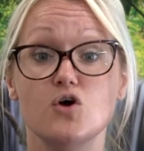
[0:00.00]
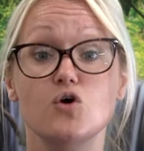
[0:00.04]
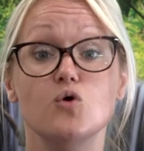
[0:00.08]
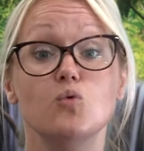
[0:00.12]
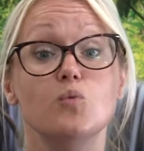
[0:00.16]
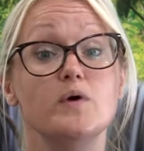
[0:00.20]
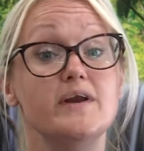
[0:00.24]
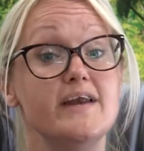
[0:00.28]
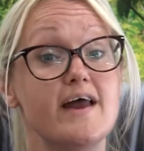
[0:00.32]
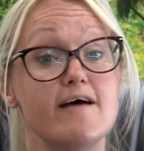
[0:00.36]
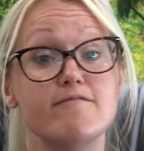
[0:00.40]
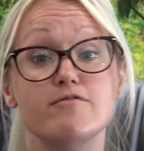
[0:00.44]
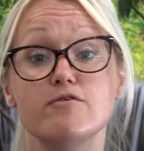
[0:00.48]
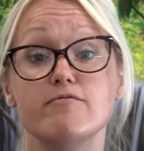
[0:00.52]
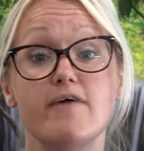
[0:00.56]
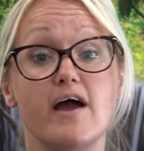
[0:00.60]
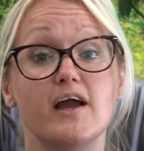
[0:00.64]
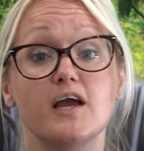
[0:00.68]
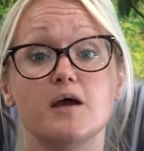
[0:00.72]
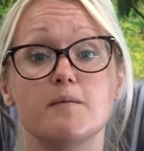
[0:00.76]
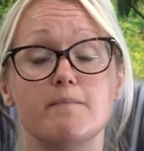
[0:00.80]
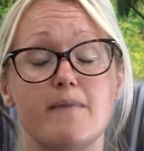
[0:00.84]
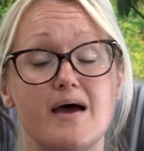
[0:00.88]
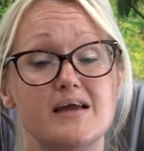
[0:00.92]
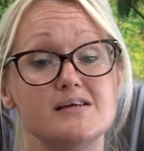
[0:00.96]
We never
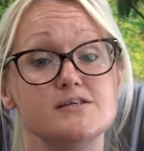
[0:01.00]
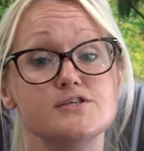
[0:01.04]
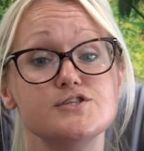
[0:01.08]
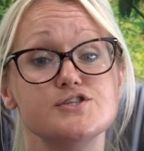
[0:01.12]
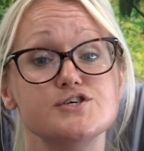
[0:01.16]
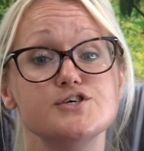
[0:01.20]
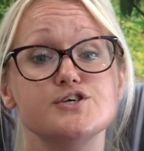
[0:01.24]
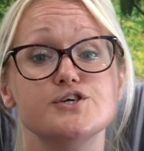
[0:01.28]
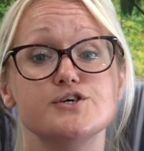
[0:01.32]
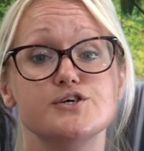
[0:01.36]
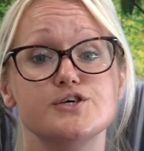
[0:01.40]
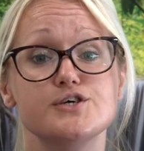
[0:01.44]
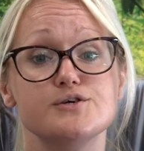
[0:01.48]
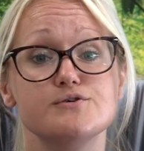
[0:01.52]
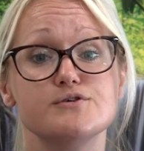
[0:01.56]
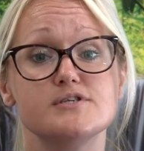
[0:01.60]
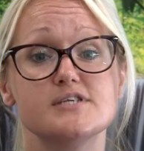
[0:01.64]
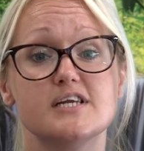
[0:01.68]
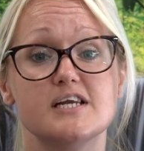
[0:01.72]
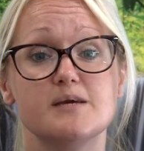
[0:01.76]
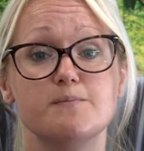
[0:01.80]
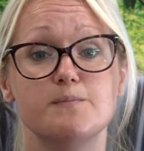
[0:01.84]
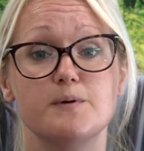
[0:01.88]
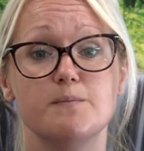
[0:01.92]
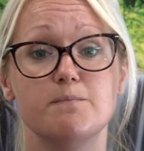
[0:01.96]
recommend that you use
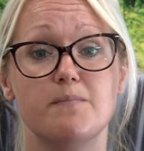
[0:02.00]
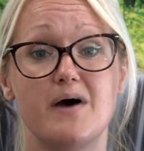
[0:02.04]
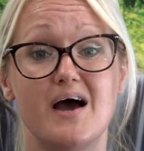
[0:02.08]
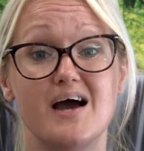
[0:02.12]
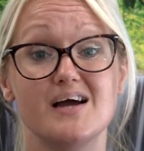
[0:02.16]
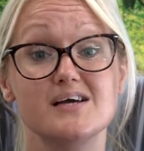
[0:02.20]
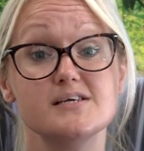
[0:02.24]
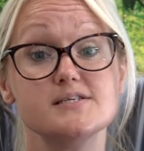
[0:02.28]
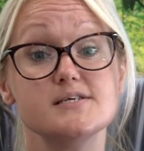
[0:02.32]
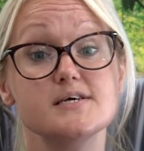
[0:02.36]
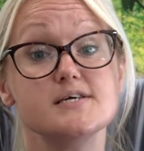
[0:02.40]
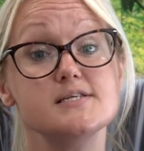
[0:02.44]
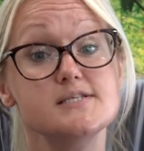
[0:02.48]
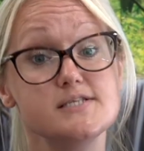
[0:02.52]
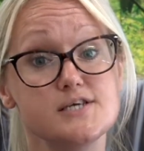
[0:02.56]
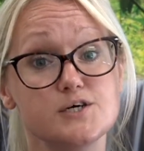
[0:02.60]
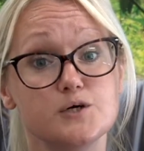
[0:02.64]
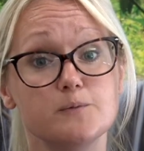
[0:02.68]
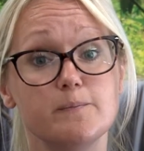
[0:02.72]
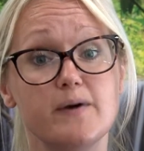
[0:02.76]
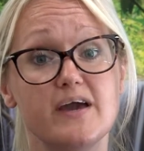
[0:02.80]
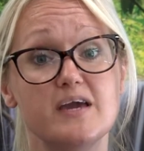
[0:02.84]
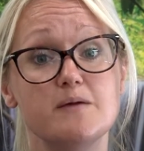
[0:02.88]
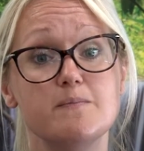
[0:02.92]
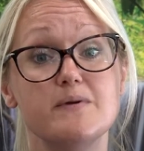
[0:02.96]
sleeping bags until
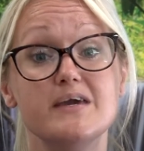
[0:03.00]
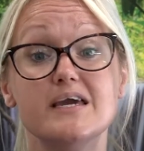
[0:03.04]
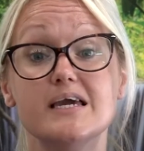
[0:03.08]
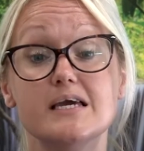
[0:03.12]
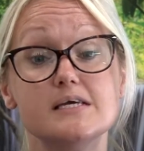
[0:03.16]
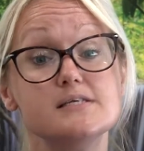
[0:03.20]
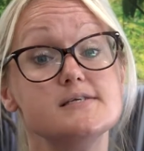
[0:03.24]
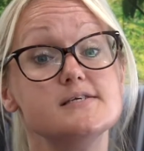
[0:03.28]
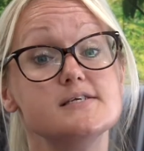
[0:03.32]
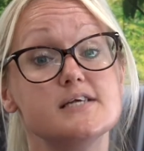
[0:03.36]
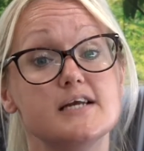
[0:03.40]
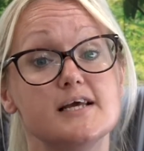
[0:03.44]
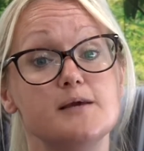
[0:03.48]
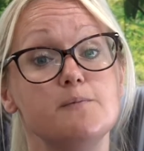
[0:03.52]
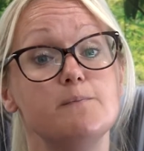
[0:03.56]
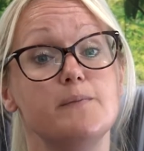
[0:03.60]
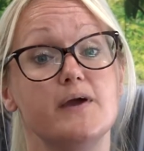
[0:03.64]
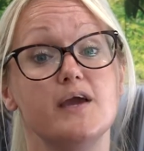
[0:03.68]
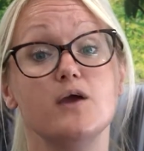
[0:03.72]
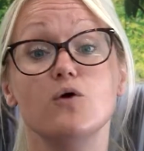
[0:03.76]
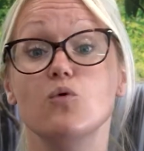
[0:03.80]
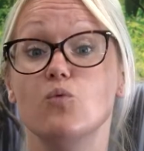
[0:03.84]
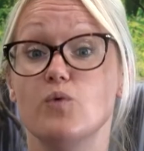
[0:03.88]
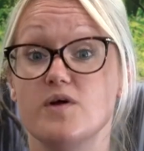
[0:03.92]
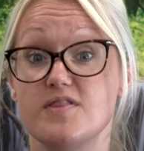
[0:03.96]
baby is
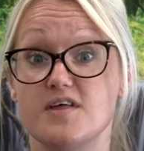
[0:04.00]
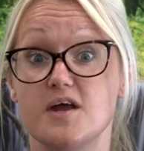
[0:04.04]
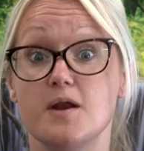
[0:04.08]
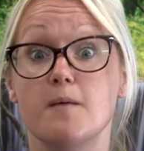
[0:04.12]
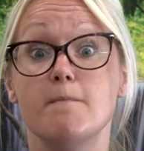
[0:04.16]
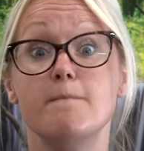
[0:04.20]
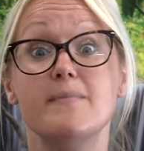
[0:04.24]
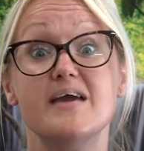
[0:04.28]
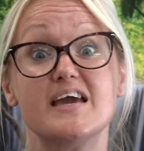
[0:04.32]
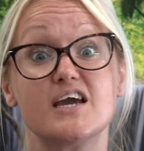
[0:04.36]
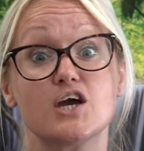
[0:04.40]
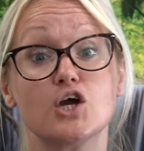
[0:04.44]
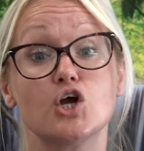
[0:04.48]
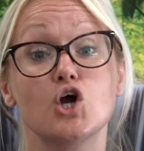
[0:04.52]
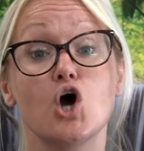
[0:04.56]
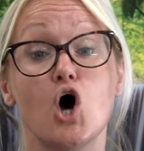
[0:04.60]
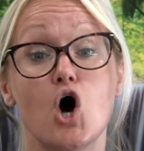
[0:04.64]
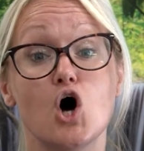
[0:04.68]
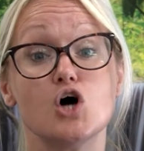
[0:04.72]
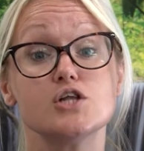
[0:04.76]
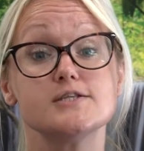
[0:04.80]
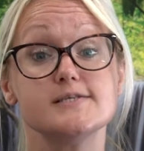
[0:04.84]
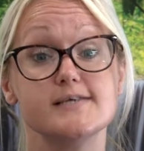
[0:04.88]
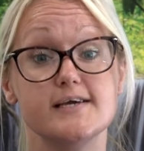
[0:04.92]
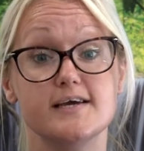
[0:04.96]
sleeping within a big
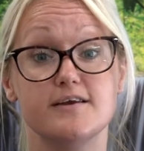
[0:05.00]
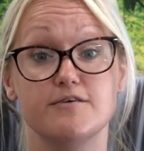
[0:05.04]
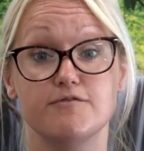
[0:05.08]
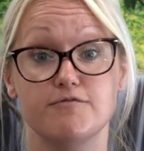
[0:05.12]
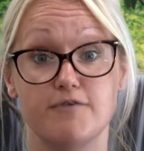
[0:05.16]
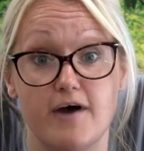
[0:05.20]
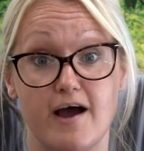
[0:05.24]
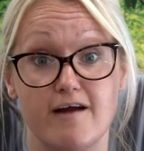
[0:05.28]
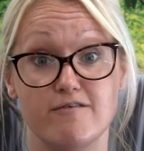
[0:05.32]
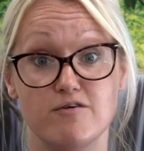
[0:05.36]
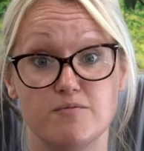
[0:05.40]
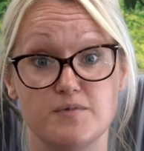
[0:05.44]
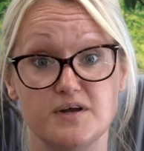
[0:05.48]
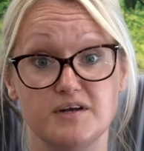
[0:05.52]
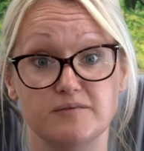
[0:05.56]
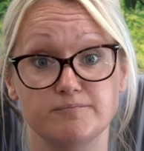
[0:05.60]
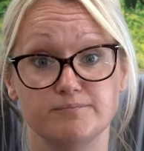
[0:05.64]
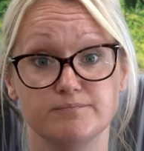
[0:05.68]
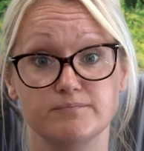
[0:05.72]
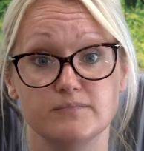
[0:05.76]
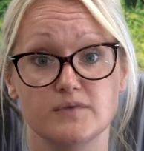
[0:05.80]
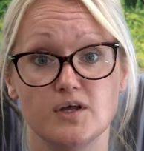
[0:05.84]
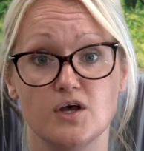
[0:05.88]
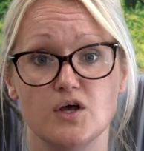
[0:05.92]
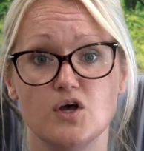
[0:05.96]
cot environment.